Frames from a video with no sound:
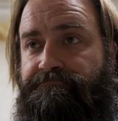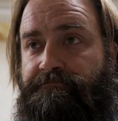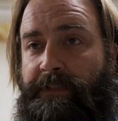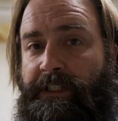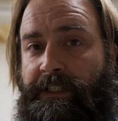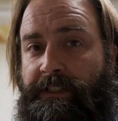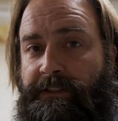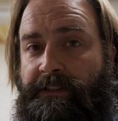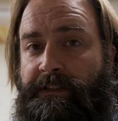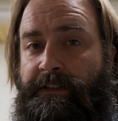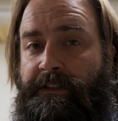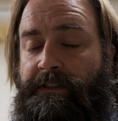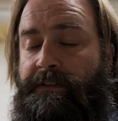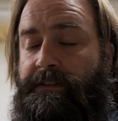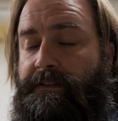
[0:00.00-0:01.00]
Because
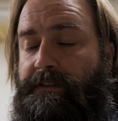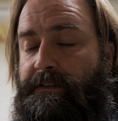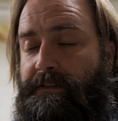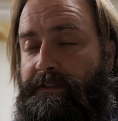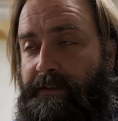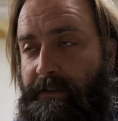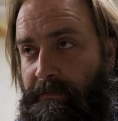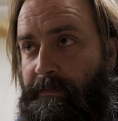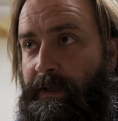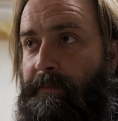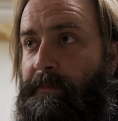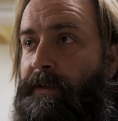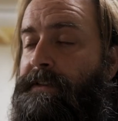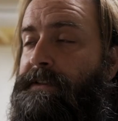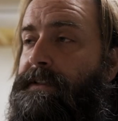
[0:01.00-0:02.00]
they're good
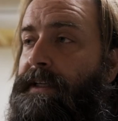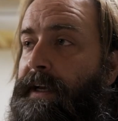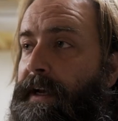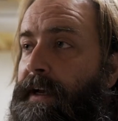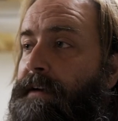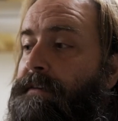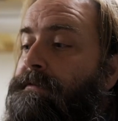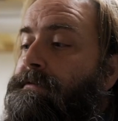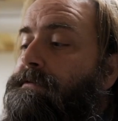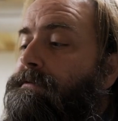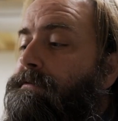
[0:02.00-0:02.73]
memories to have.